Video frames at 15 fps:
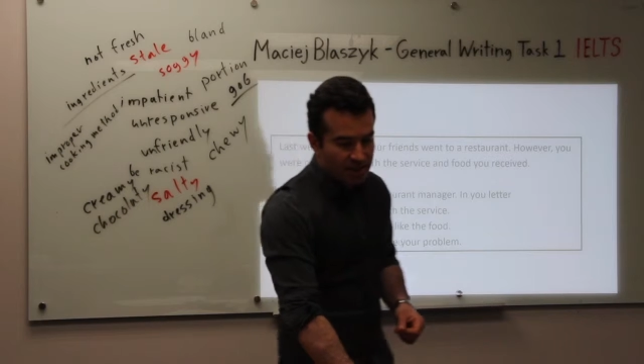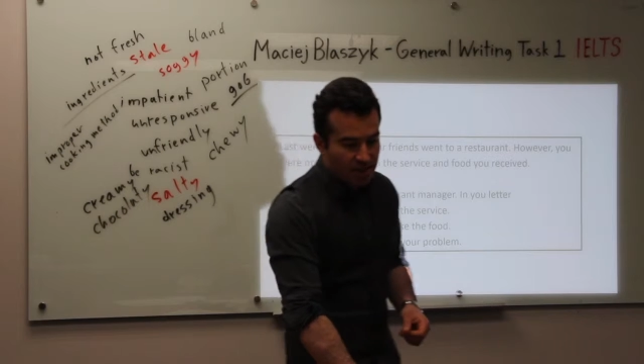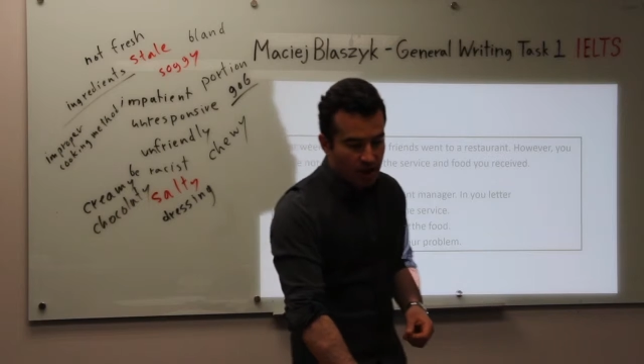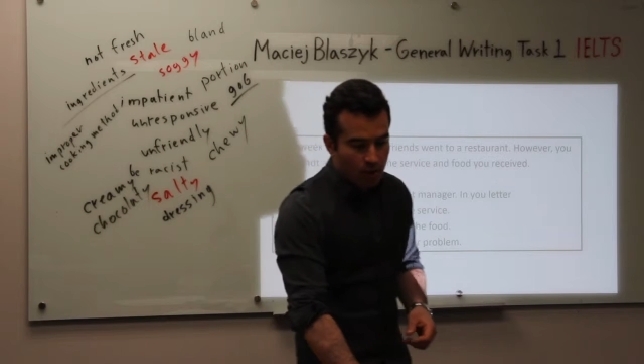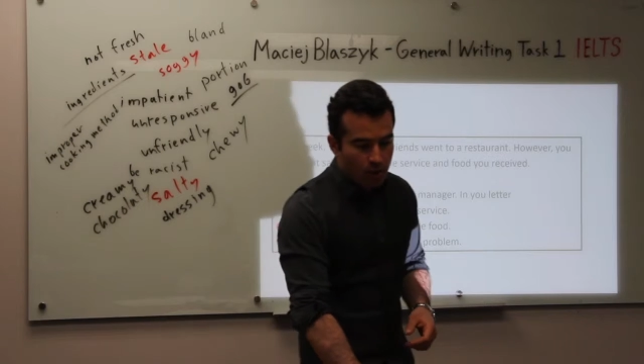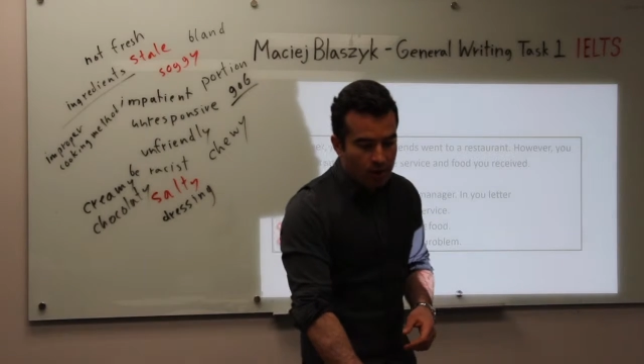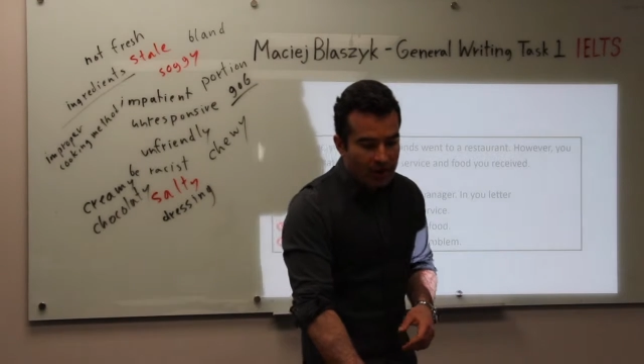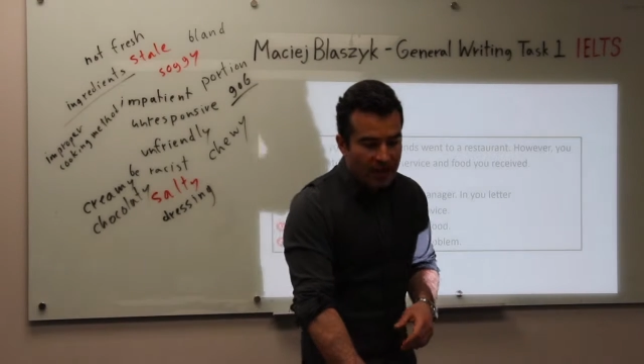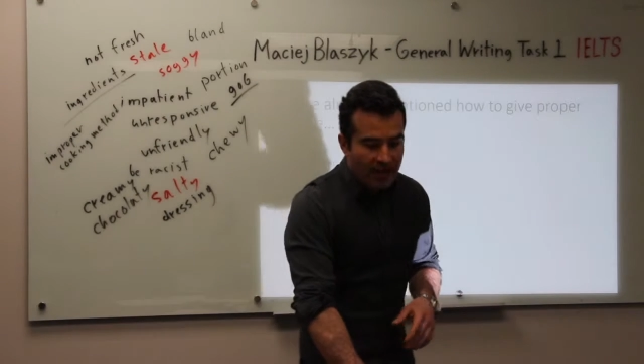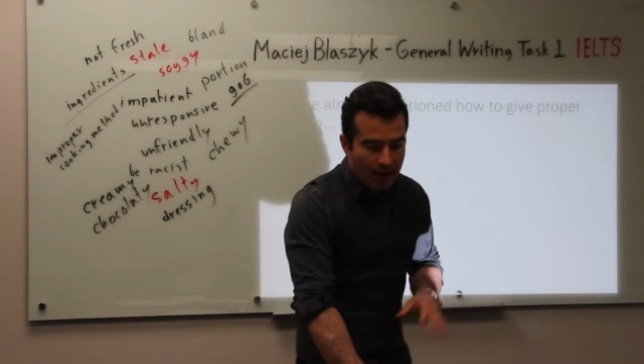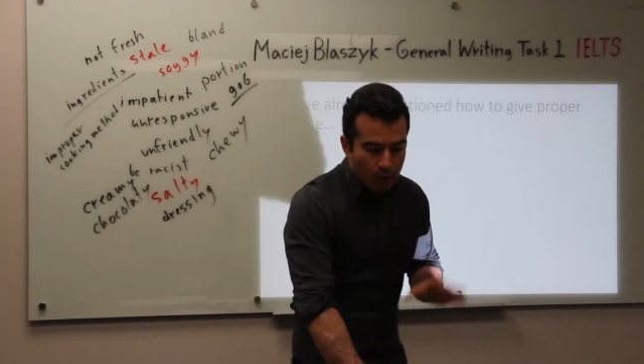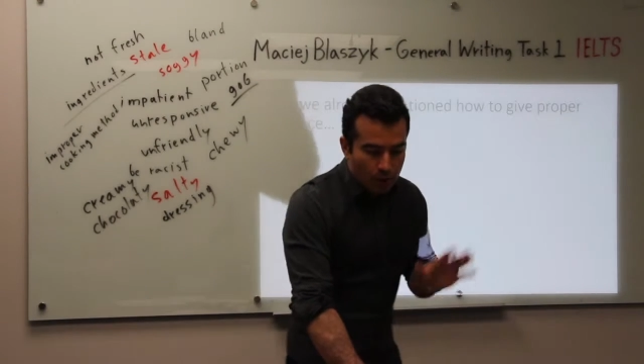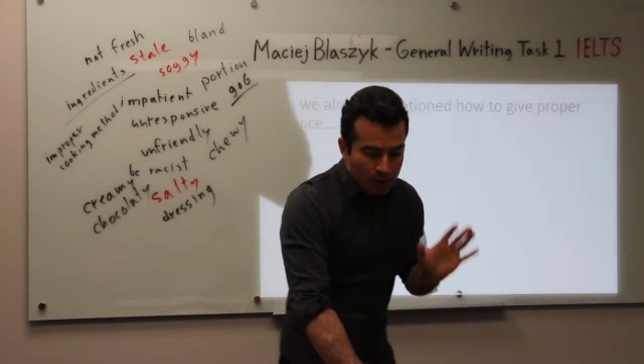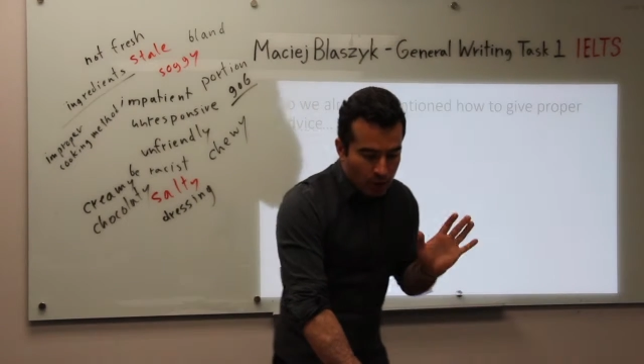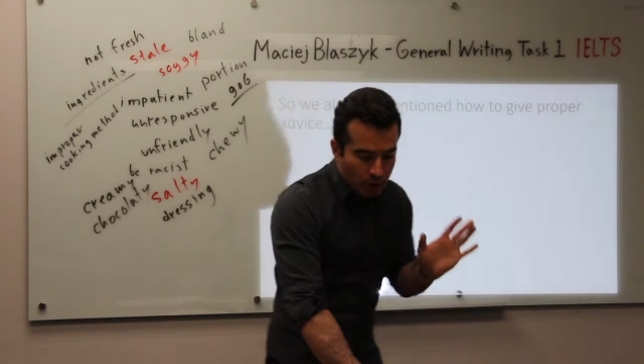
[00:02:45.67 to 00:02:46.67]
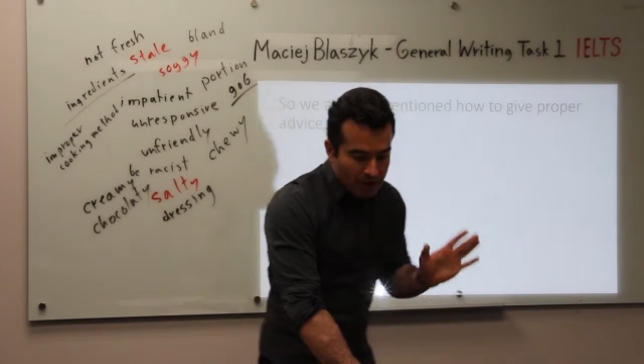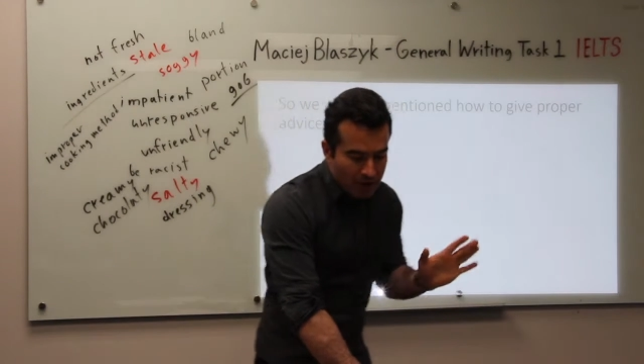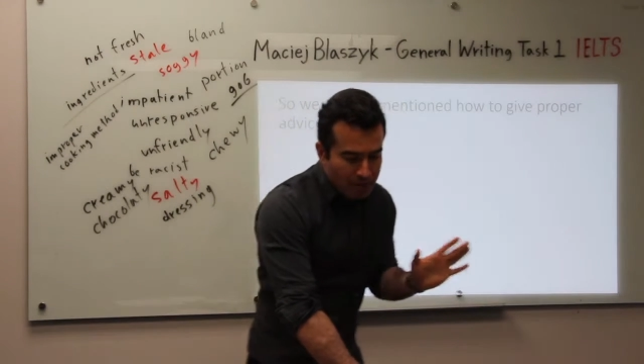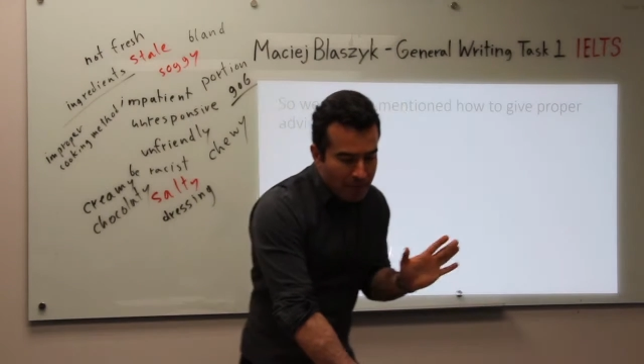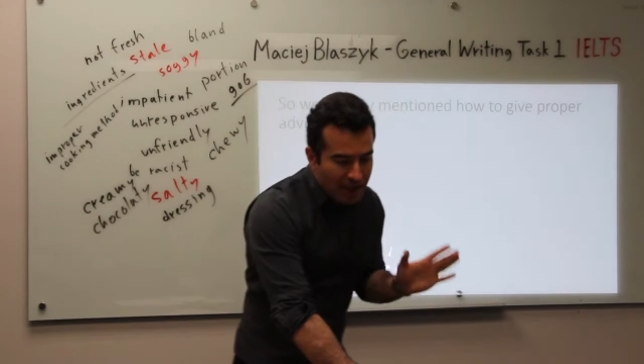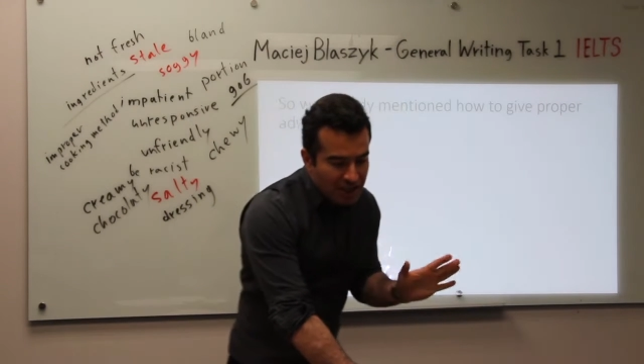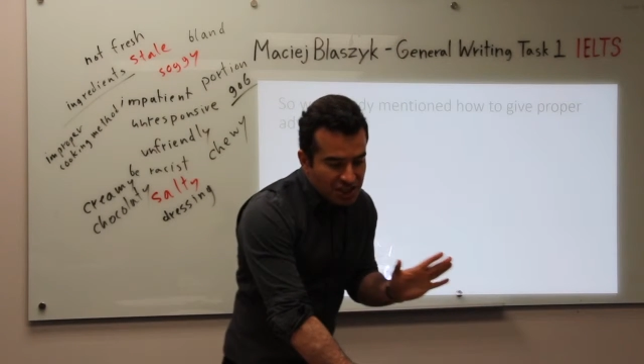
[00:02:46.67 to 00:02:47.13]
you know, I, we
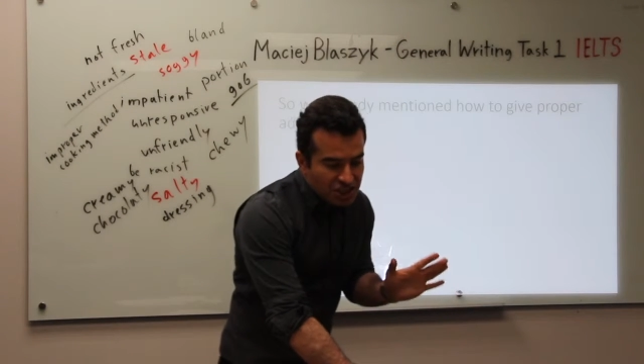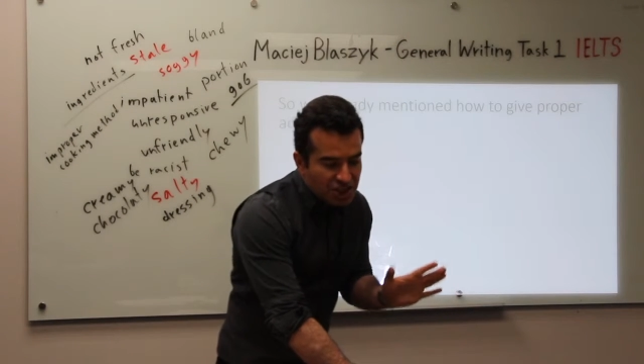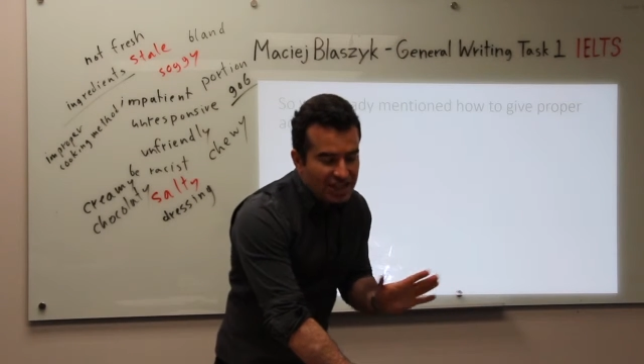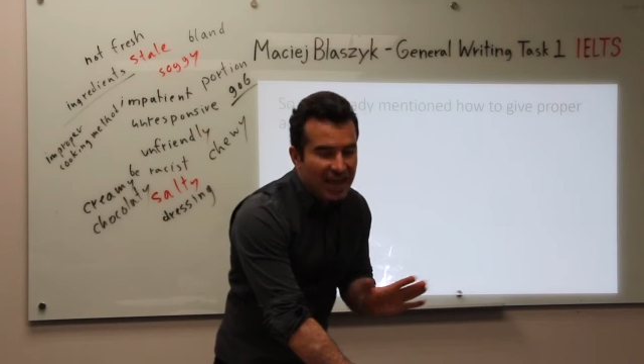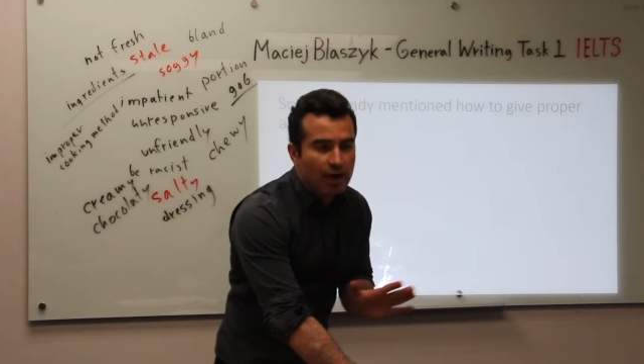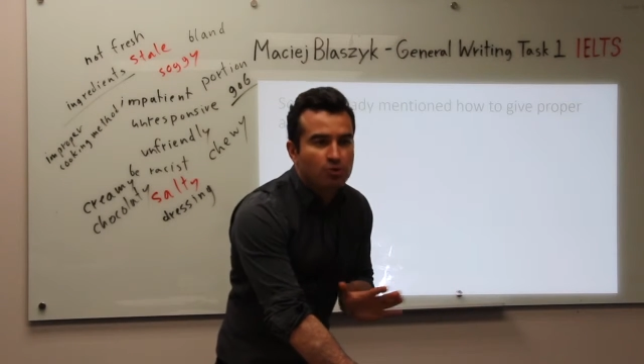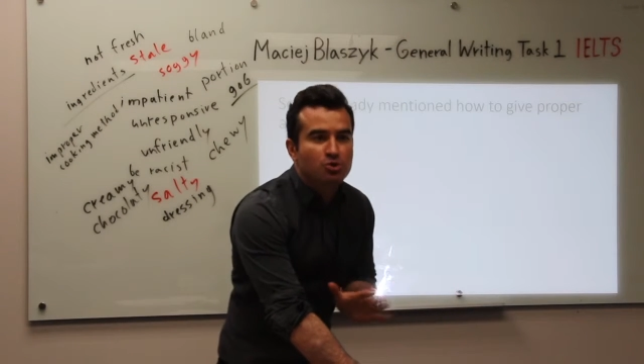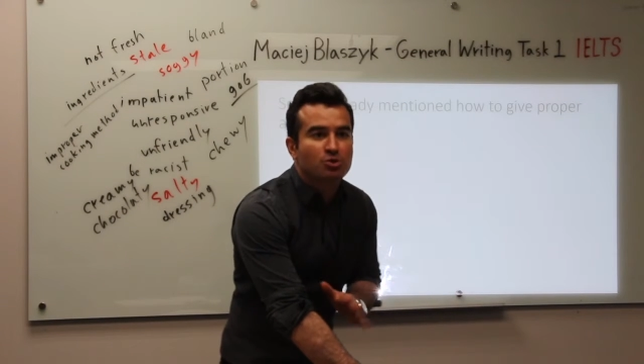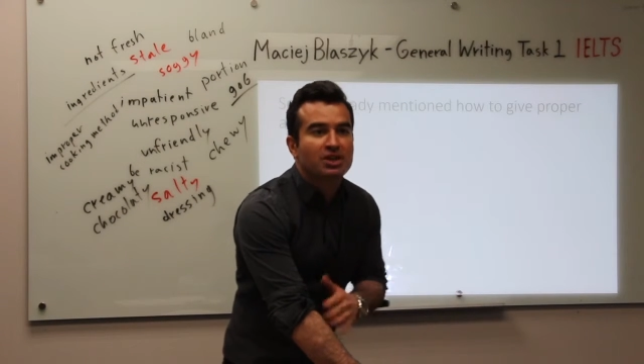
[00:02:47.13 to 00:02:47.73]
already mentioned how to